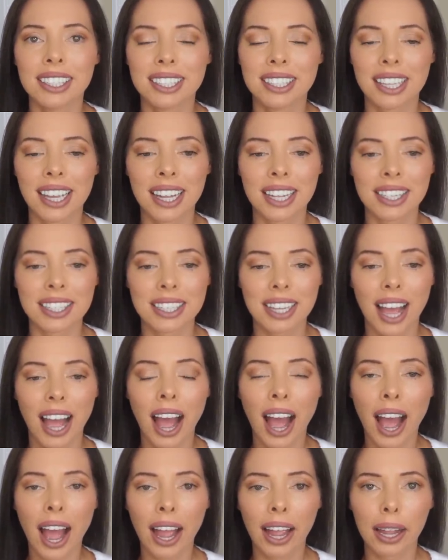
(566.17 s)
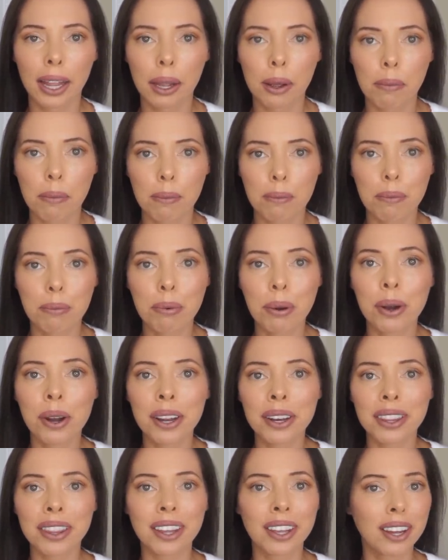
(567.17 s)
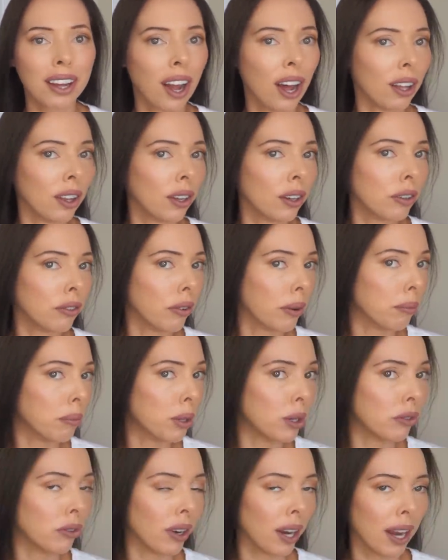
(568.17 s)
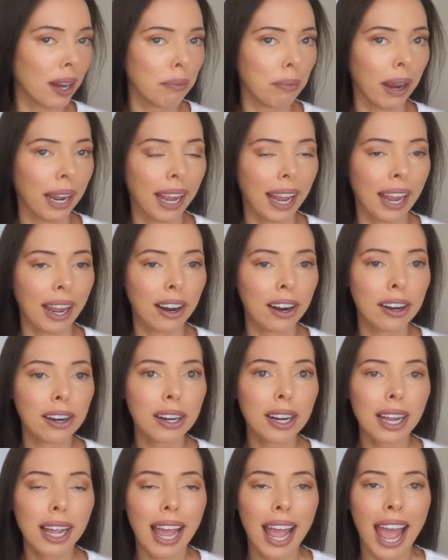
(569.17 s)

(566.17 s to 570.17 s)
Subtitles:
since I put the color remover in my hair.